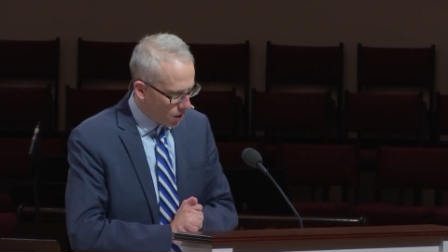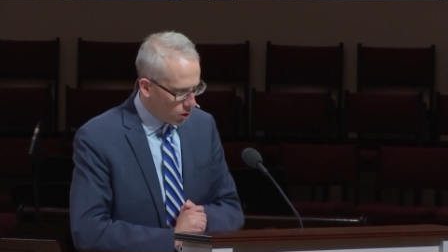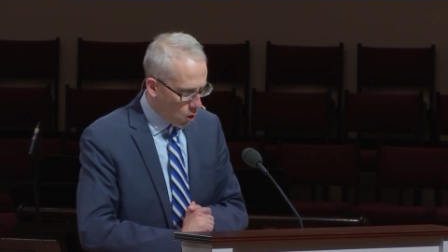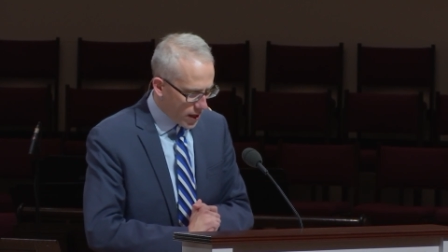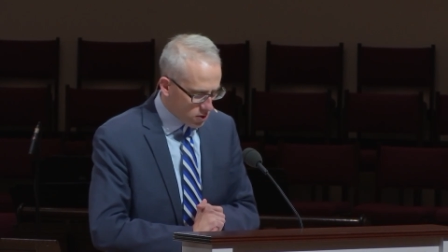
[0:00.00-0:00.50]
a
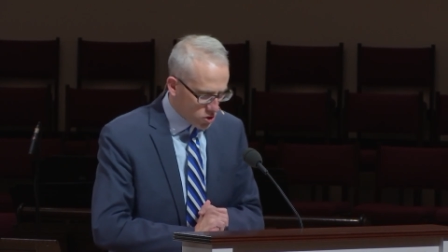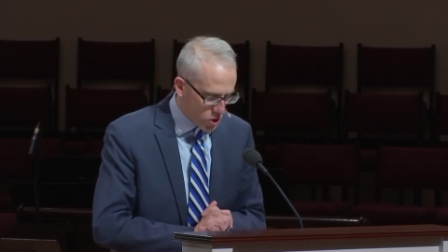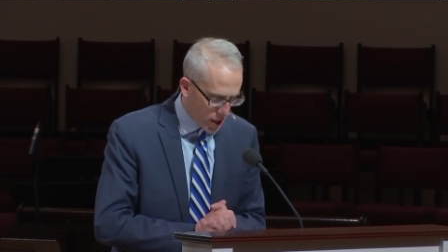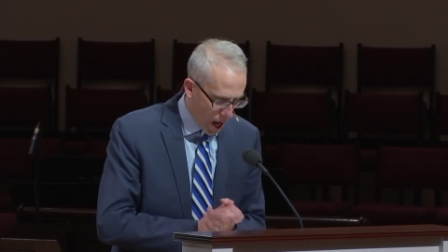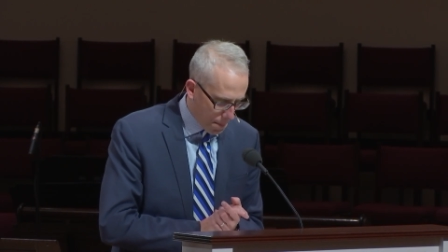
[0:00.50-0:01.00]
lawyer
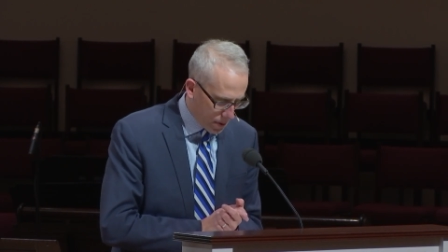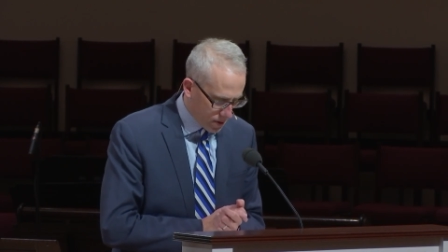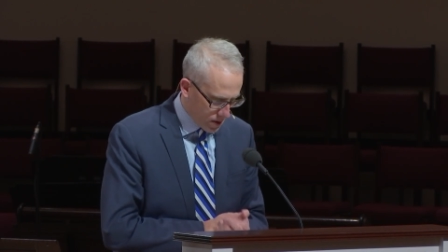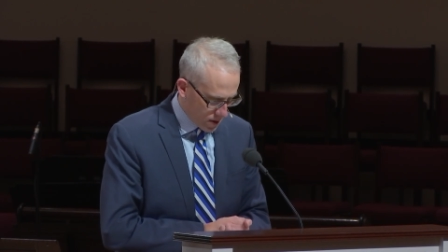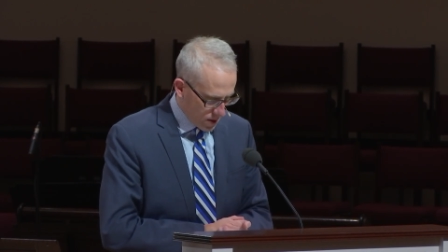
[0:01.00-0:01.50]
stood up
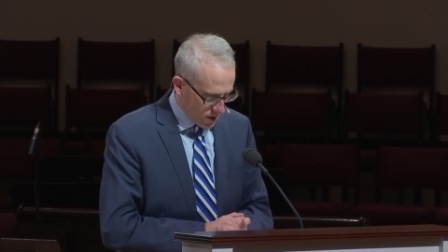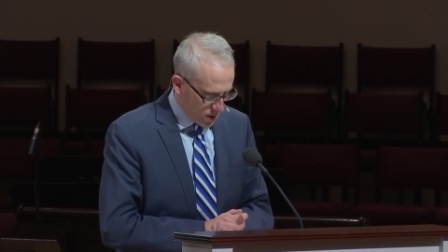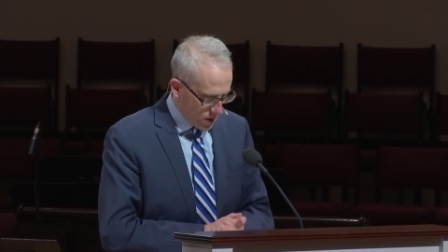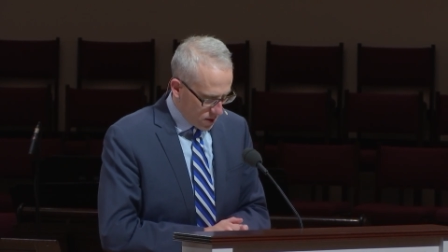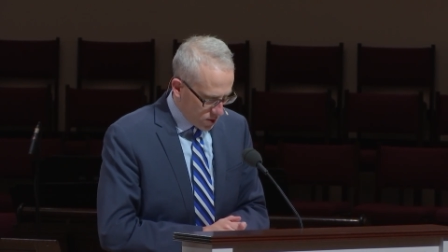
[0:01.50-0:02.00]

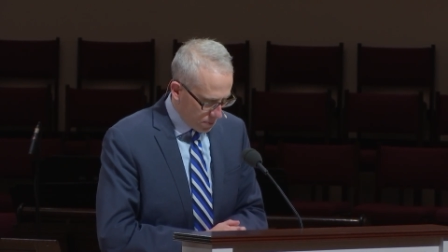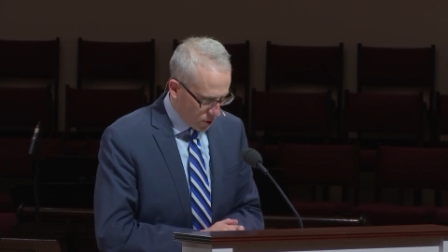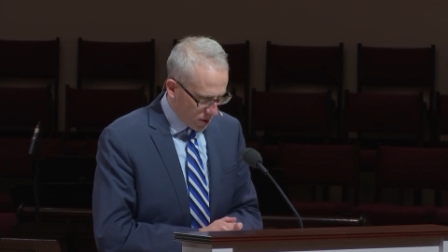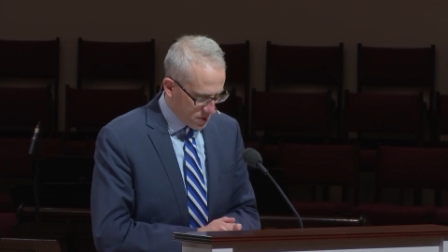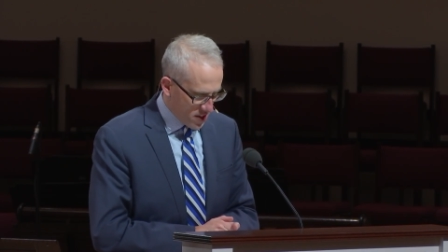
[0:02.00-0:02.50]
to
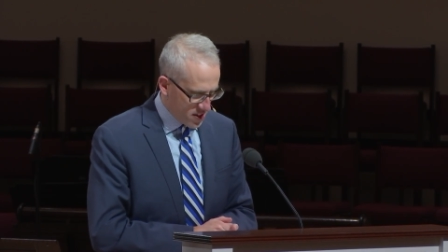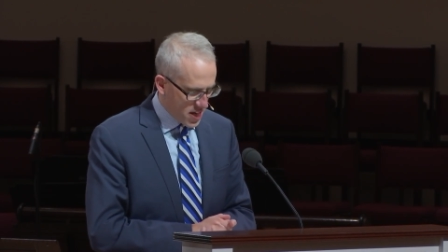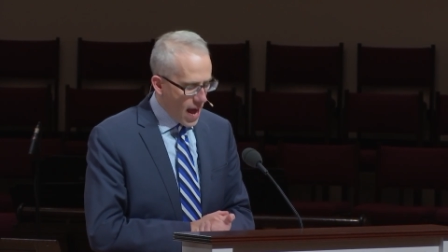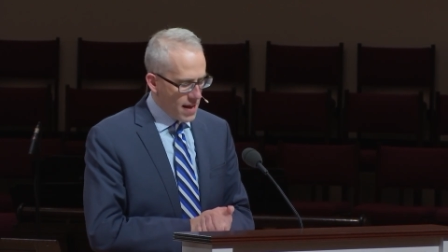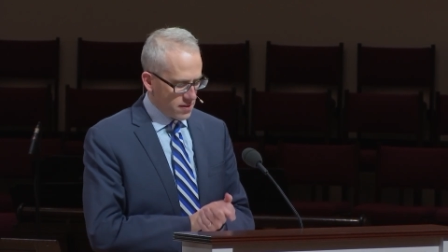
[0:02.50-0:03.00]
put him to the
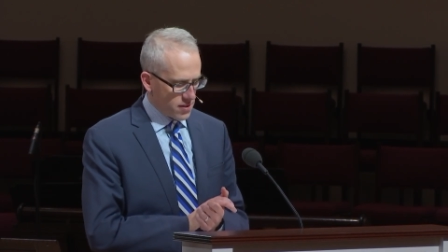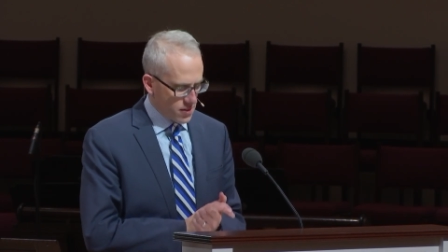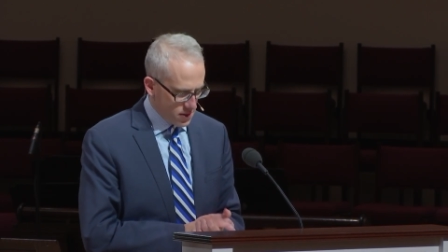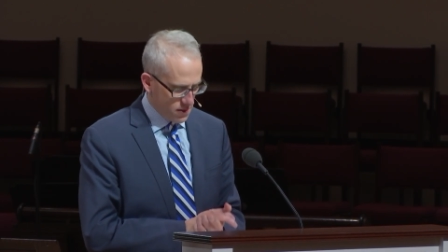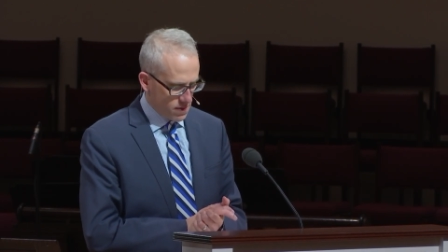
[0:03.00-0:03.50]

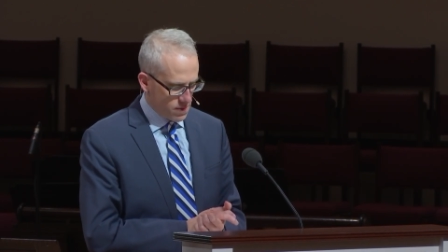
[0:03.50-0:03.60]
test,